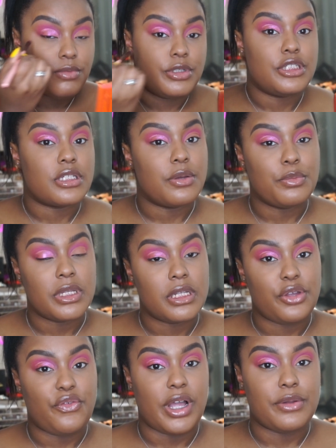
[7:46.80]
which is
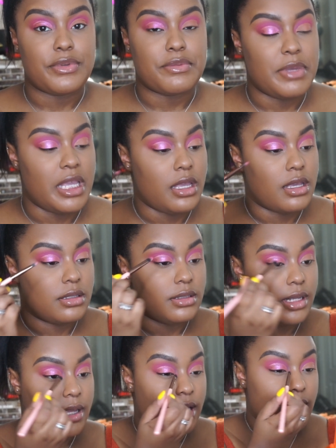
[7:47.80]
completely fine with me.
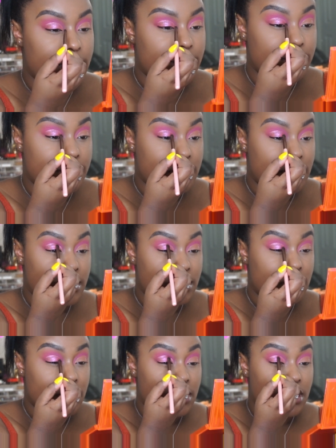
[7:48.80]
Like I
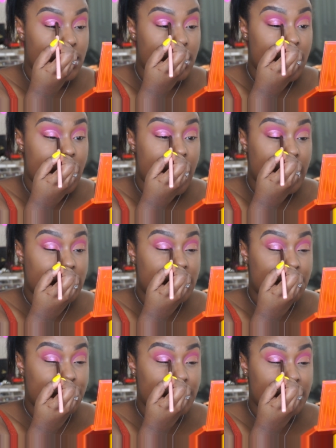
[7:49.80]

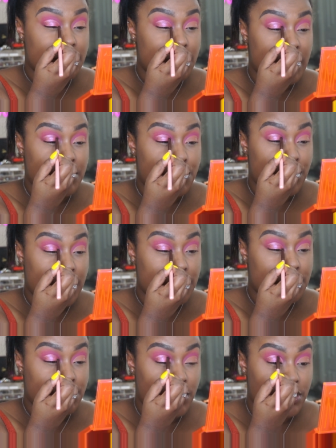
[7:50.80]
spritz my
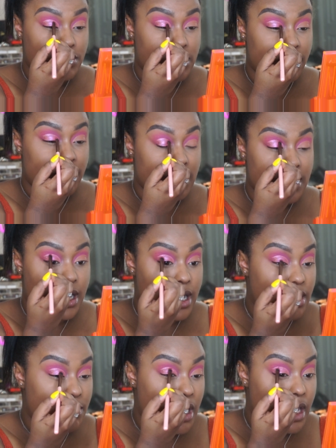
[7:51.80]
brush most of the
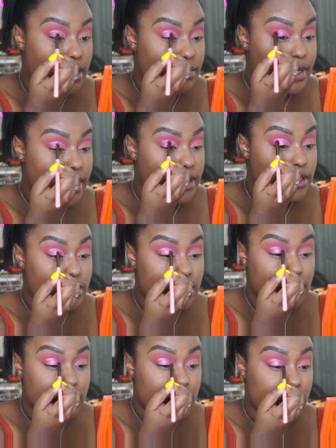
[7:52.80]
time anyways,
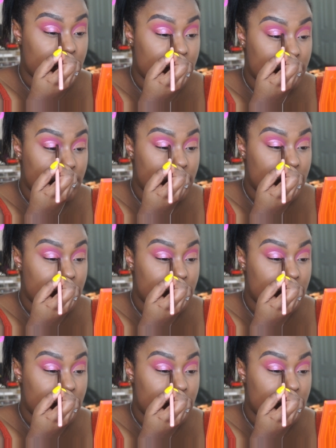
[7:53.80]
so.